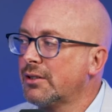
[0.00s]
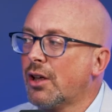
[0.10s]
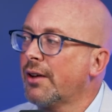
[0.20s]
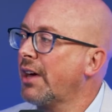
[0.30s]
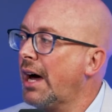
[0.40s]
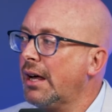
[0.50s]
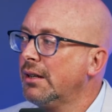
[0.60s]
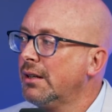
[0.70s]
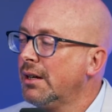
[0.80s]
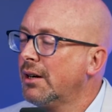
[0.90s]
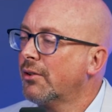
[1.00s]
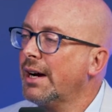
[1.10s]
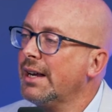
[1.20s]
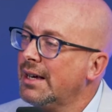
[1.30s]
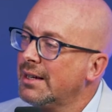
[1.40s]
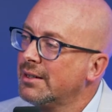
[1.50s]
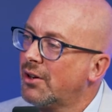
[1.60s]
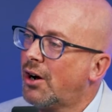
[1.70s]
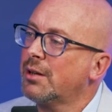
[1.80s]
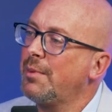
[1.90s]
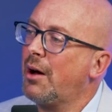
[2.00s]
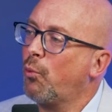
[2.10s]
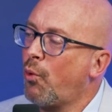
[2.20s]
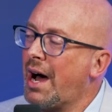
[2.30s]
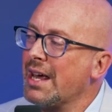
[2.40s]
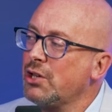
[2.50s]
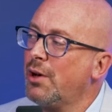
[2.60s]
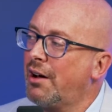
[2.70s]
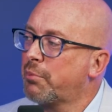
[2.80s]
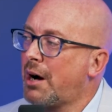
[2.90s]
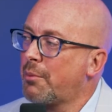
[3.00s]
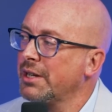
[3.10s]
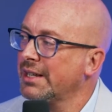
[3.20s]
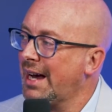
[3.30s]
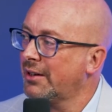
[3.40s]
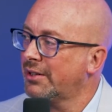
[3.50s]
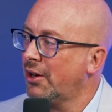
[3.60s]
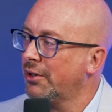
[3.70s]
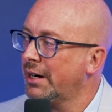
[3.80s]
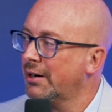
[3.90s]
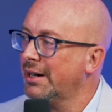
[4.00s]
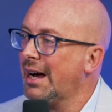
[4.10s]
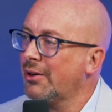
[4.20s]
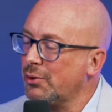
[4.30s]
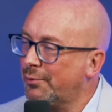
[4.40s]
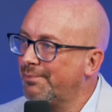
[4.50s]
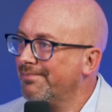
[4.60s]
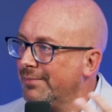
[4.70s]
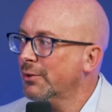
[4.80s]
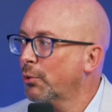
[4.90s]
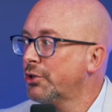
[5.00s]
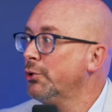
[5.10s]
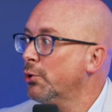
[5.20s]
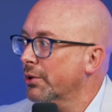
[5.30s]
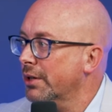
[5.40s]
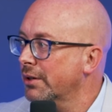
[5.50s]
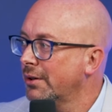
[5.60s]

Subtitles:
That's all I've got, right? Talk to me about why you have property and casualty on there and what you do with it.